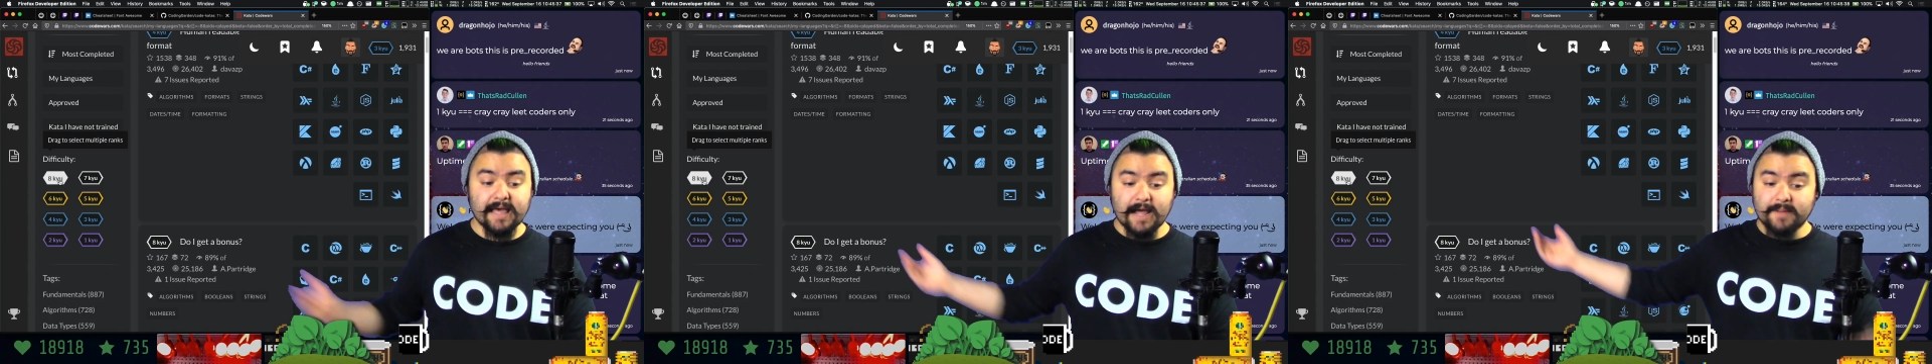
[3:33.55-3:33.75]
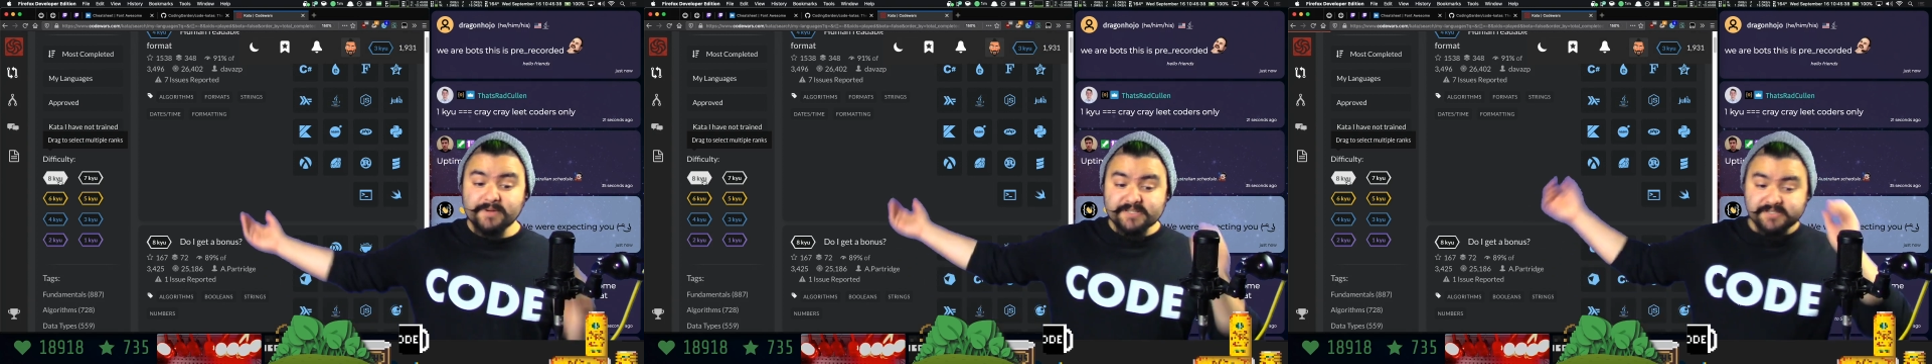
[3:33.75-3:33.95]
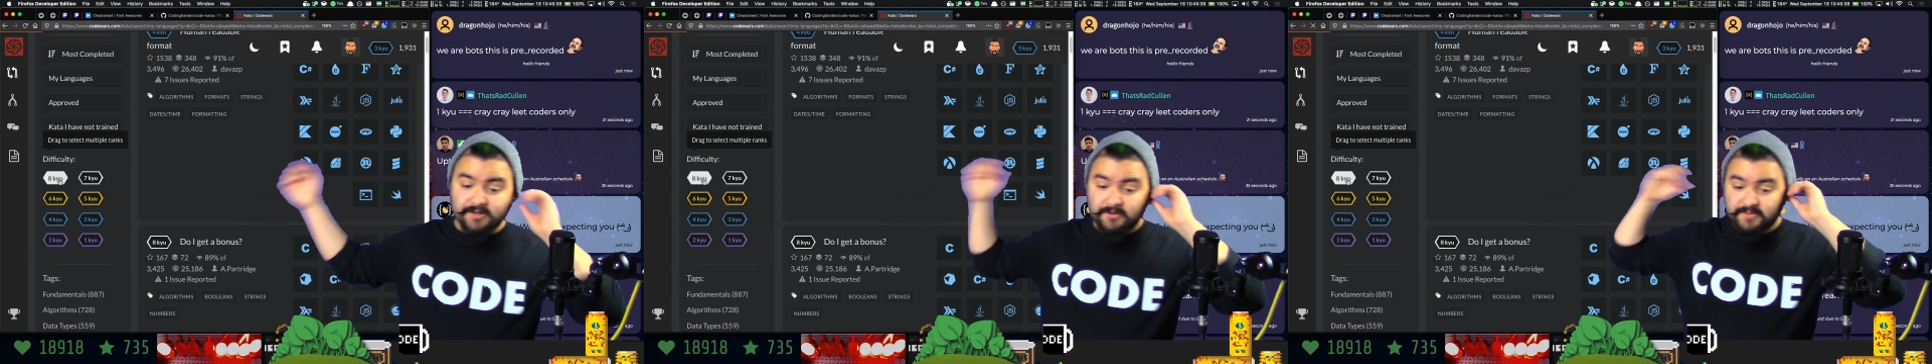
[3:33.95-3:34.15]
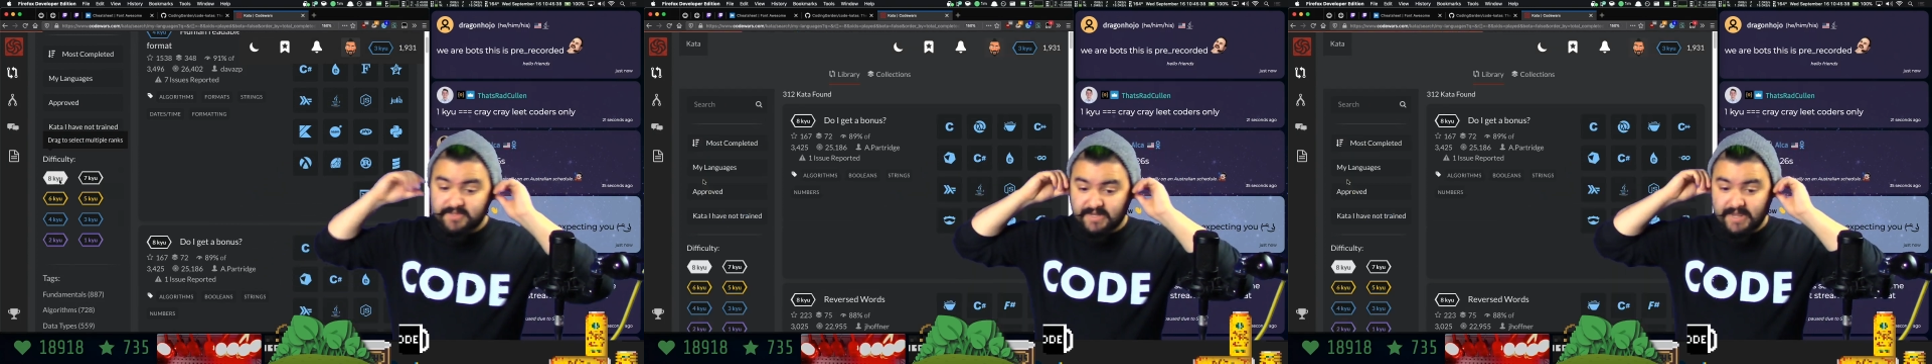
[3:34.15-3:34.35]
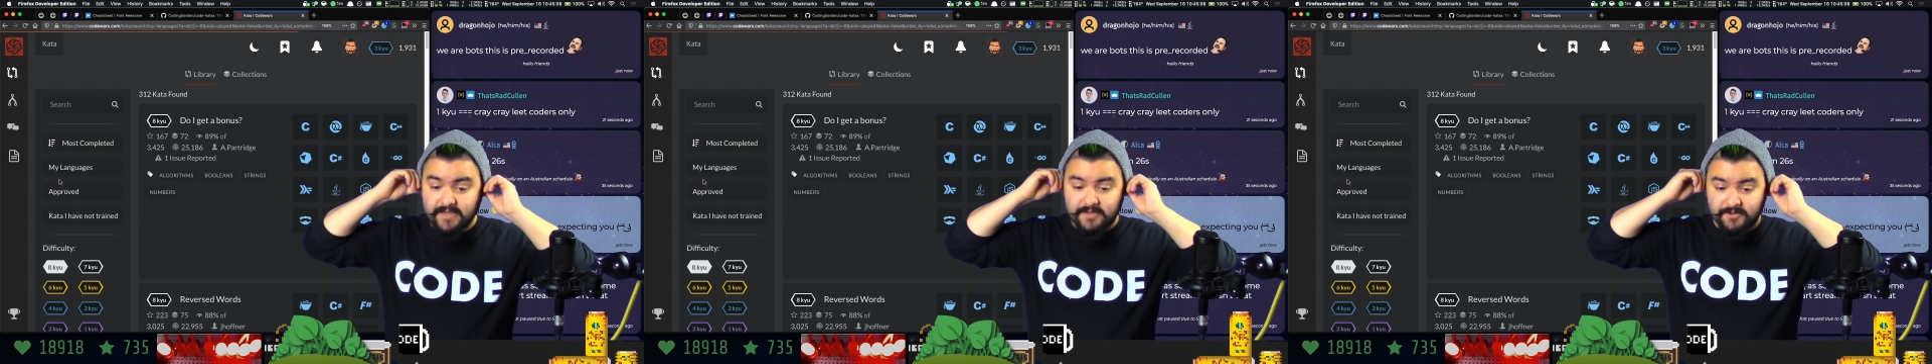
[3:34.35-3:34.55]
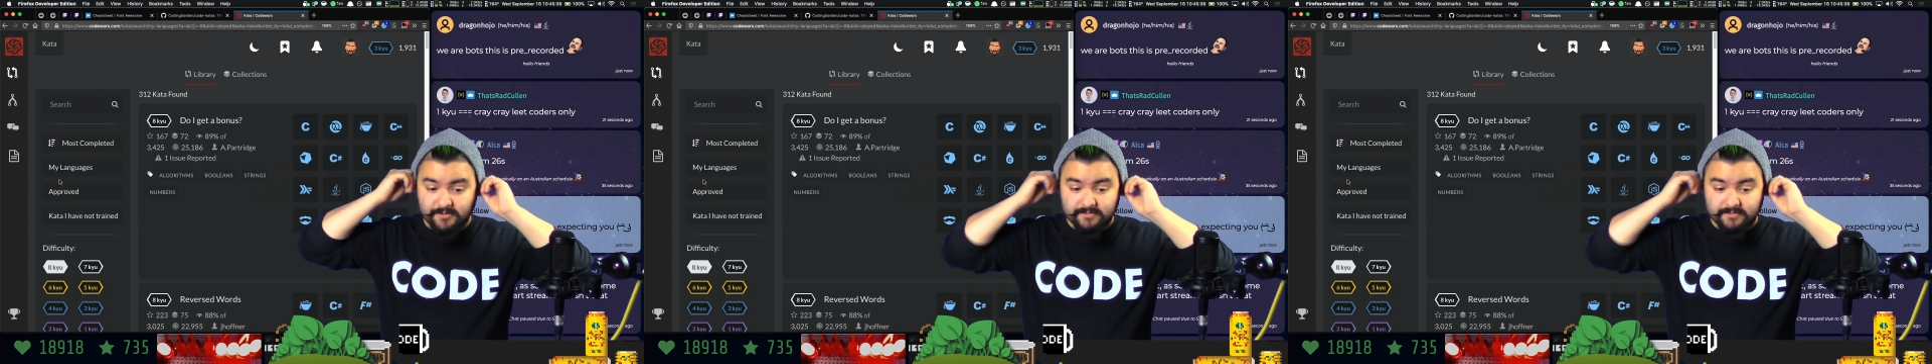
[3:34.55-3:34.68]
I'm going to start with an 8 kyu.